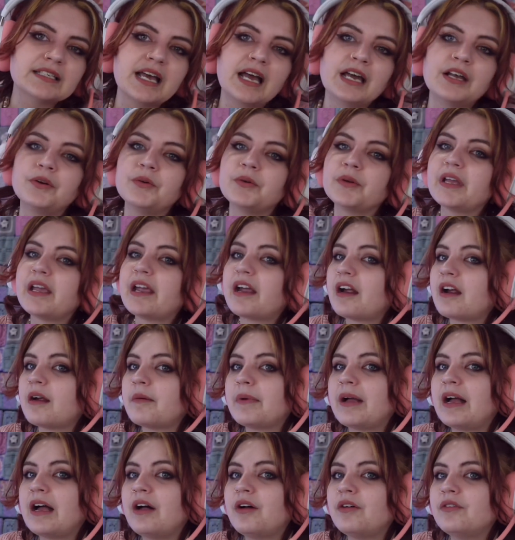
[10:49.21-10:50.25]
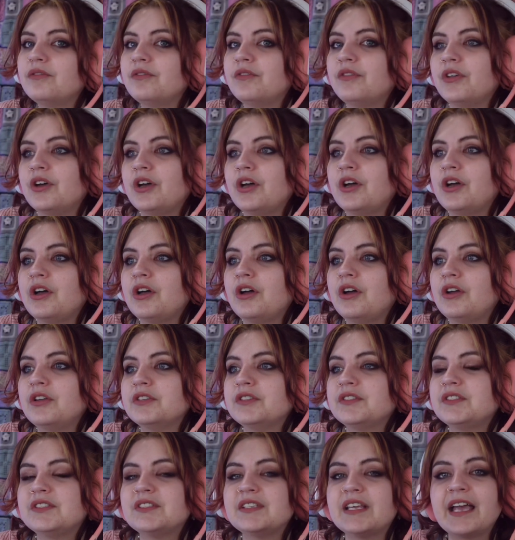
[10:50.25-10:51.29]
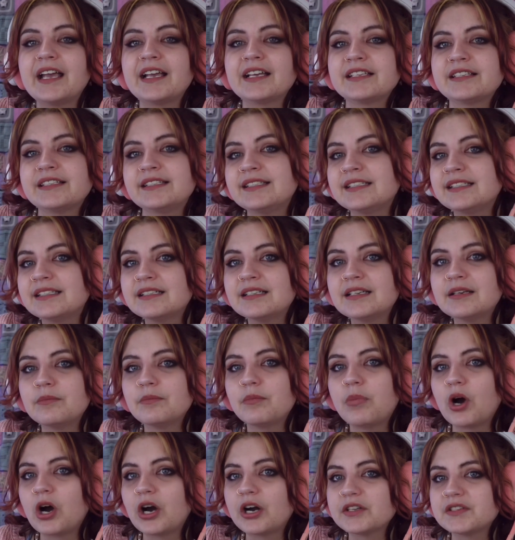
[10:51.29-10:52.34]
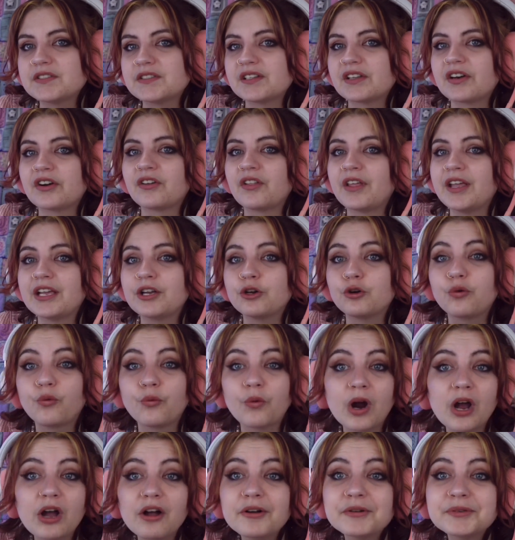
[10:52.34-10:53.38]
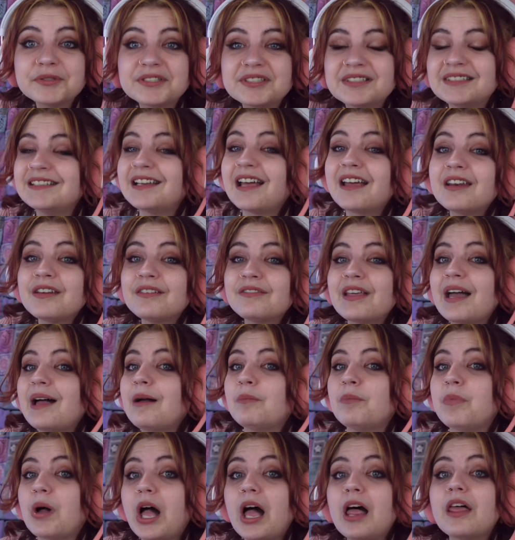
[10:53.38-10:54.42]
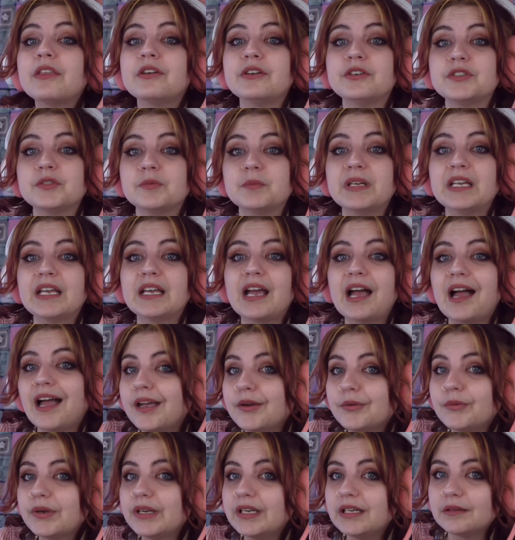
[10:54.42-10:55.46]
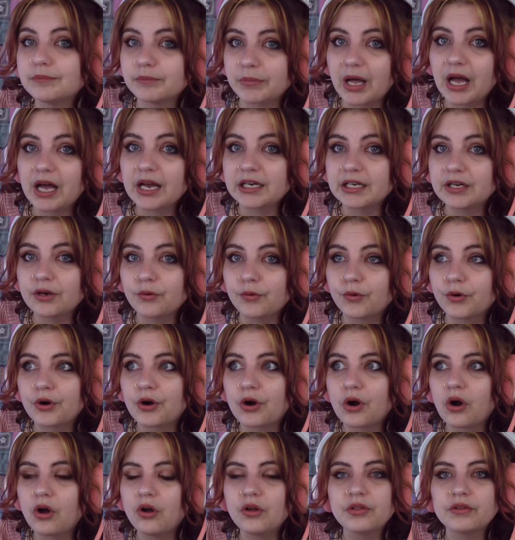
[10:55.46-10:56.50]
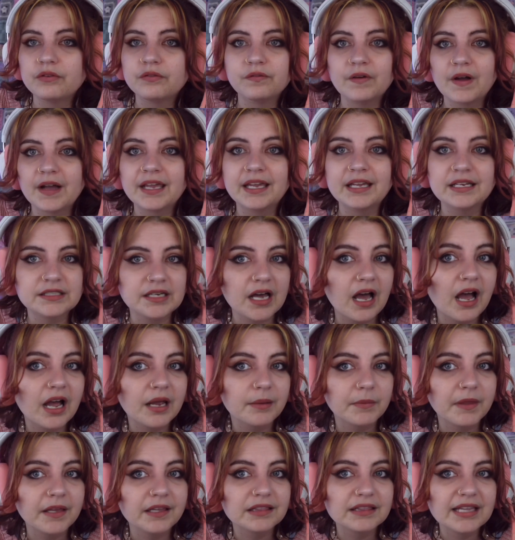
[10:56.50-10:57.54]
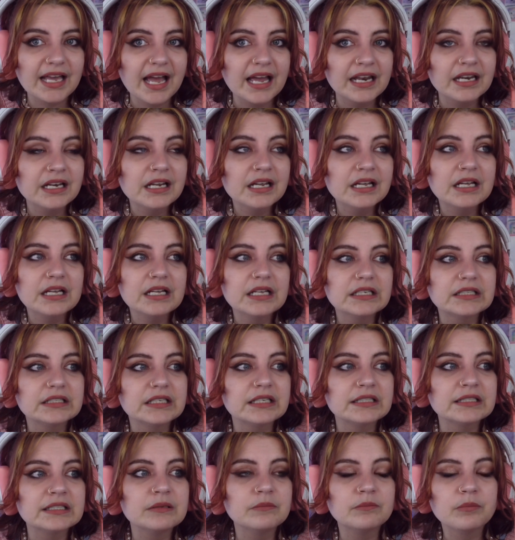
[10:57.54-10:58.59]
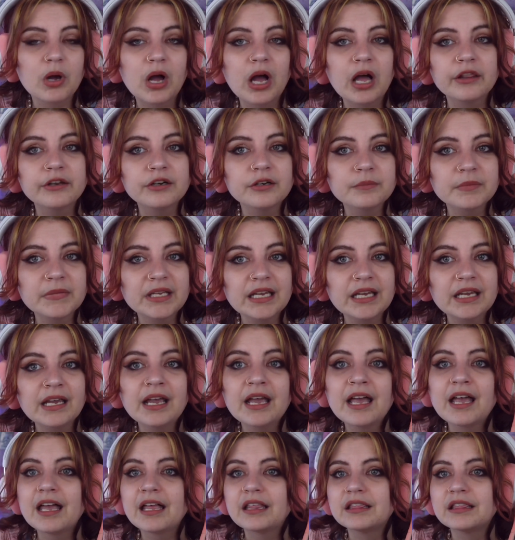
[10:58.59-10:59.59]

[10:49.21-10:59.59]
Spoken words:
I don't care about the sex parts that are like gross. None of that bothers me. I read body horror all the fucking time. Like, that doesn't bother me.